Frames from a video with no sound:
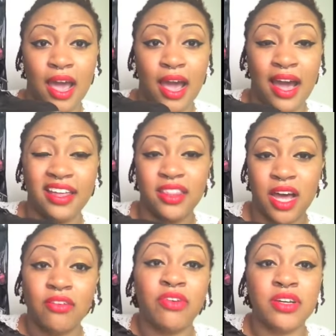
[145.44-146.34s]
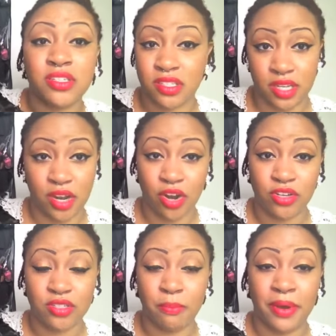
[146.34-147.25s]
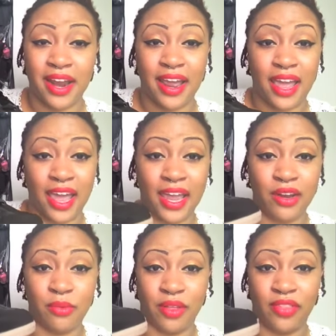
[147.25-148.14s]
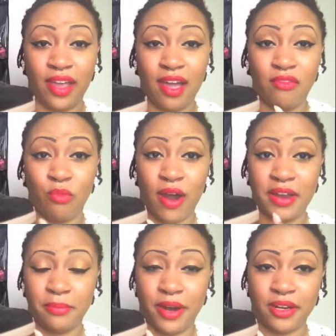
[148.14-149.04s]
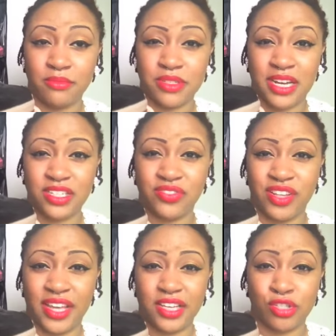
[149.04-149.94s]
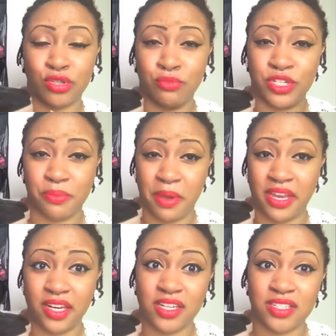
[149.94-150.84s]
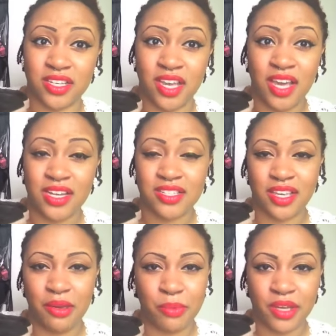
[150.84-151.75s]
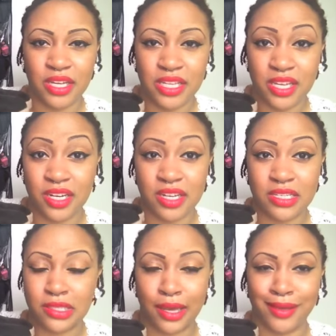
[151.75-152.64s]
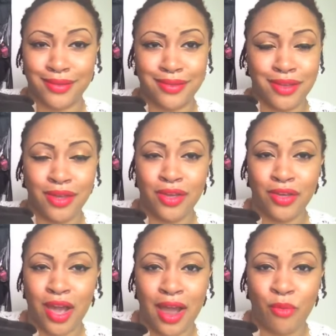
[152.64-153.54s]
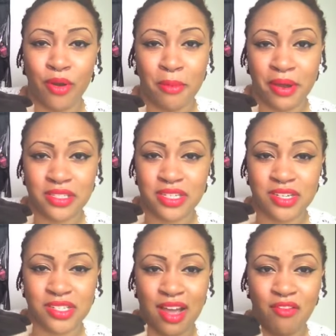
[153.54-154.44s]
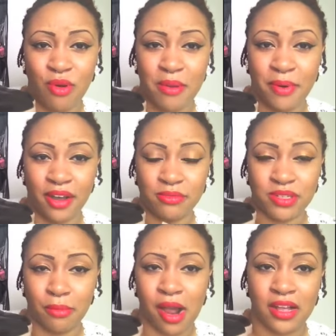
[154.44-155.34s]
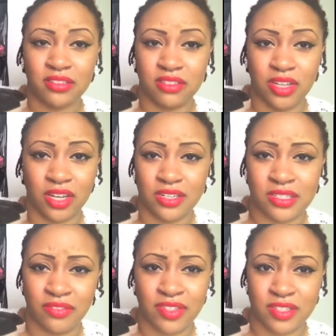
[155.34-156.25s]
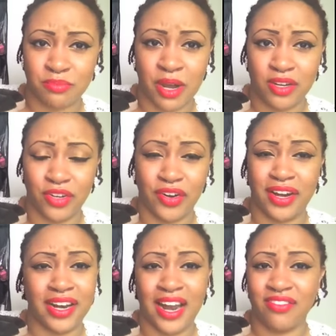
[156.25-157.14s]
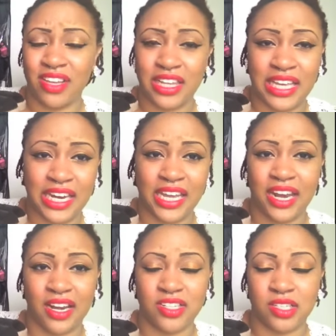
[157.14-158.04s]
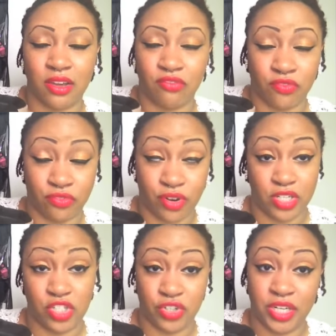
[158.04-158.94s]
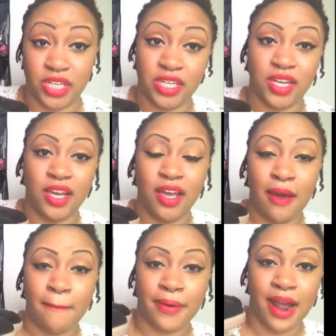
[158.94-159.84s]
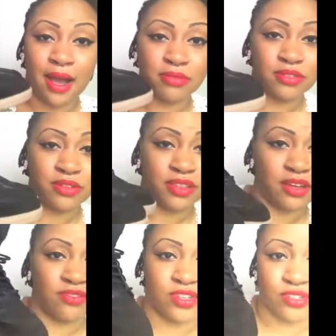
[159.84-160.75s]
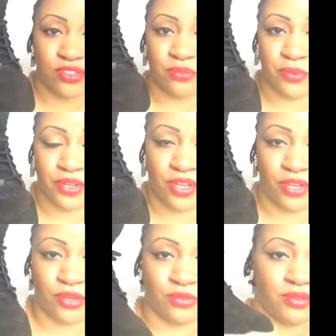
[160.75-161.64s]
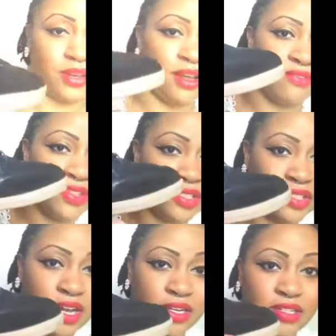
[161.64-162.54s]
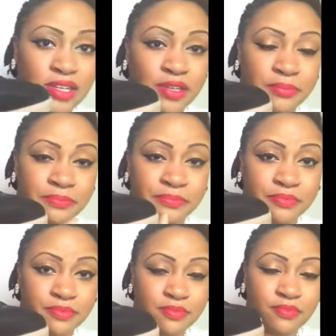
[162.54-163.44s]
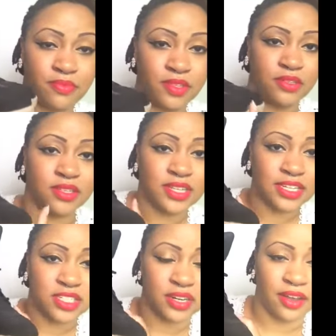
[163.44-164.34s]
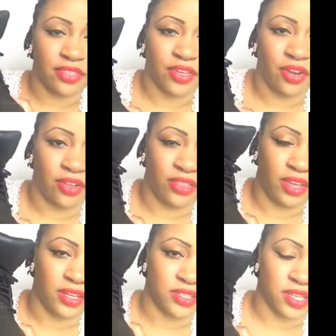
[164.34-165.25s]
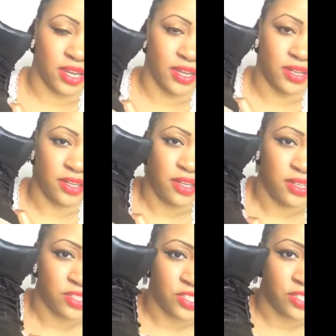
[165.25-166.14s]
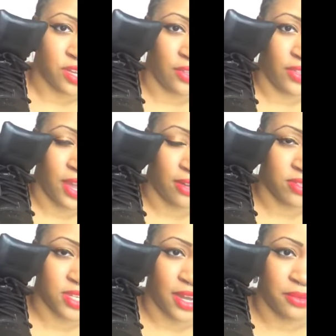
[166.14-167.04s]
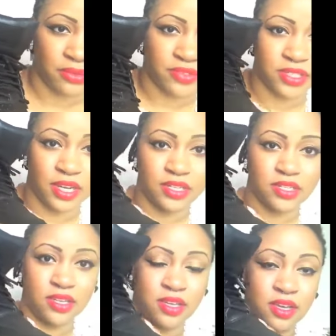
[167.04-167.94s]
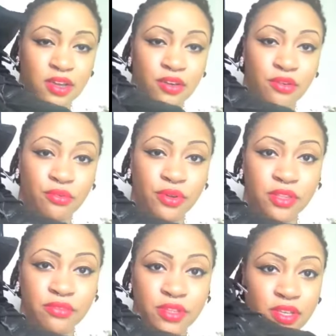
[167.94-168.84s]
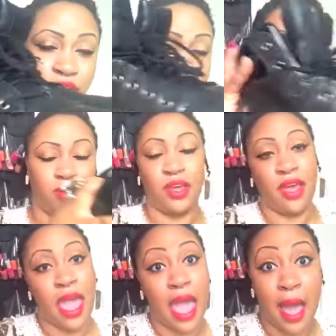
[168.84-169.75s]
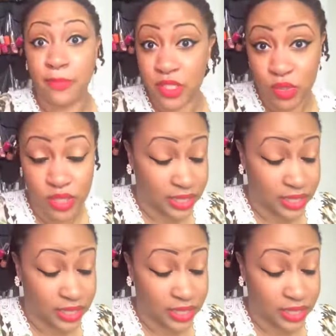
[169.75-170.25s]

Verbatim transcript: I love sneakers, but I hate when they have white bottoms. I just feel like it's too much maintenance to keep it clean. It's like I wear my sneakers that have white bottoms and I'm constantly looking to see if there's a spot of dirt and then I have to clean it and I just get frustrated. But I absolutely love these, super cute, love the studs, there's actually nothing on the inside. It's just on the outside with studs. Really, really cute. Absolutely